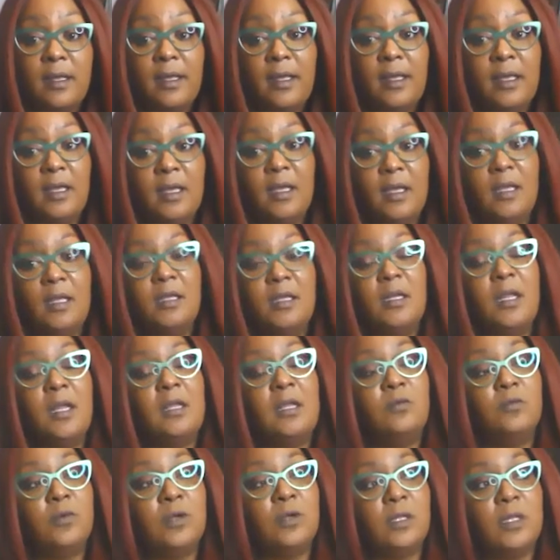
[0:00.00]
and
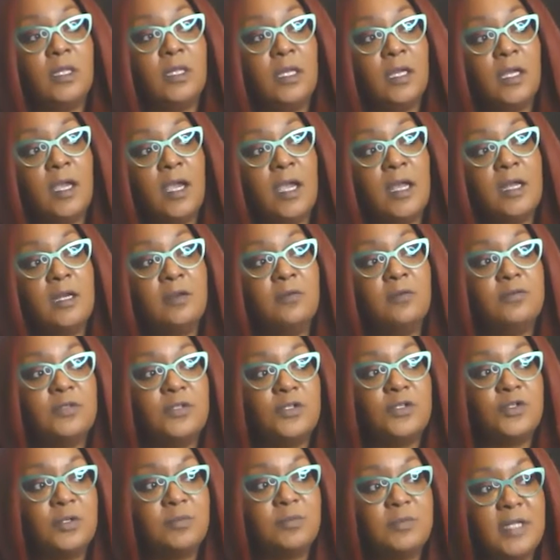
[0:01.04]
and really kind of
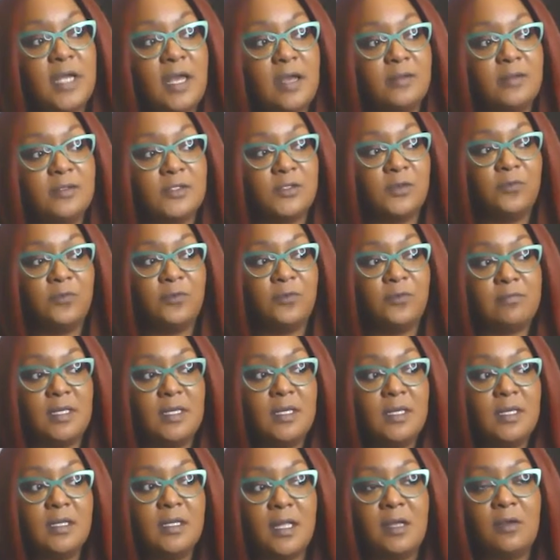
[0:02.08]
strip down. So for
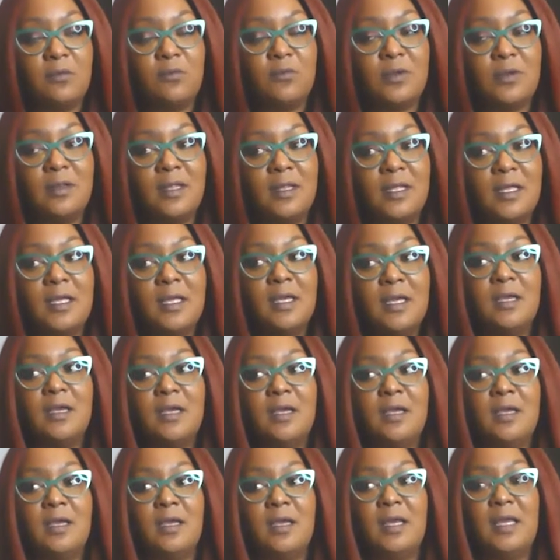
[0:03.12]
me, it like really
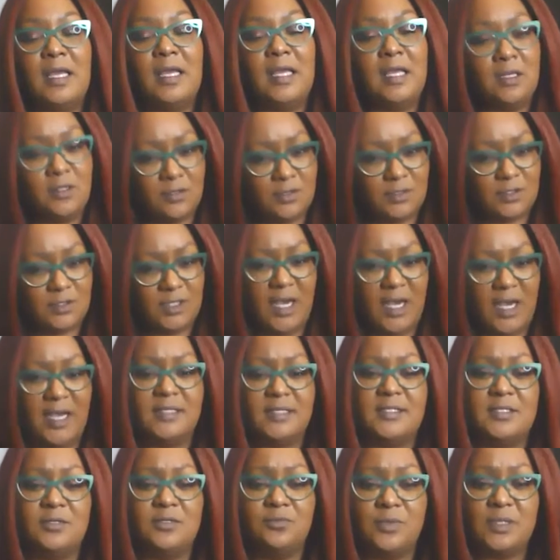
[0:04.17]

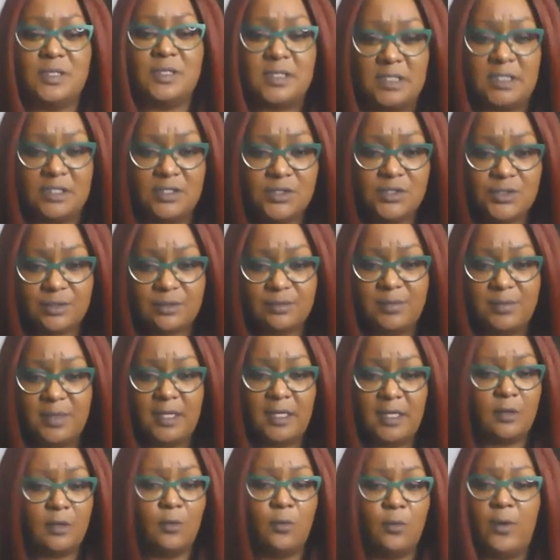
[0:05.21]
energized and recentered
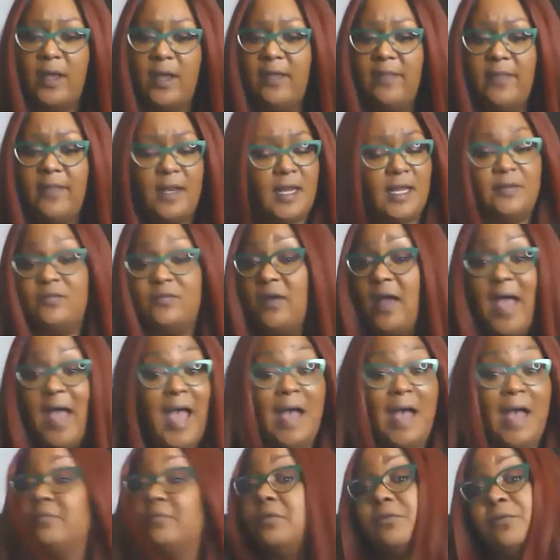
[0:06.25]
me in a way that I
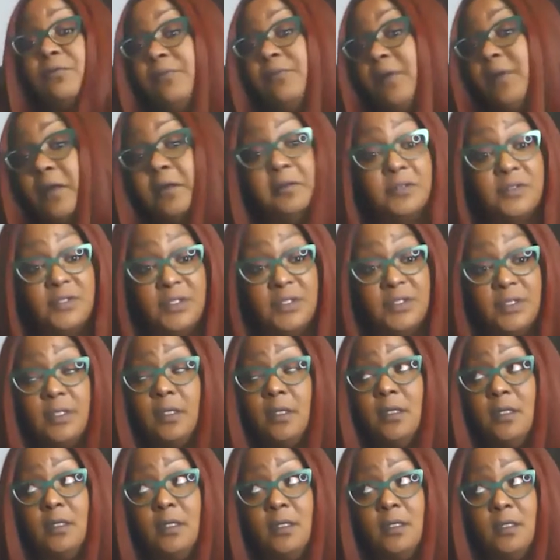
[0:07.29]
haven't felt
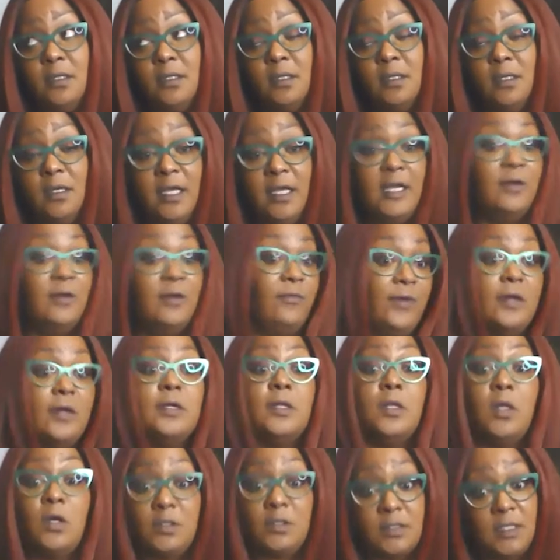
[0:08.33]
in a
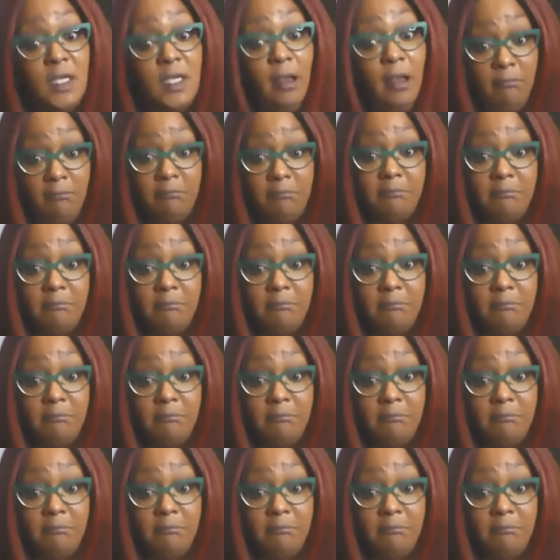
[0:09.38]
very long time.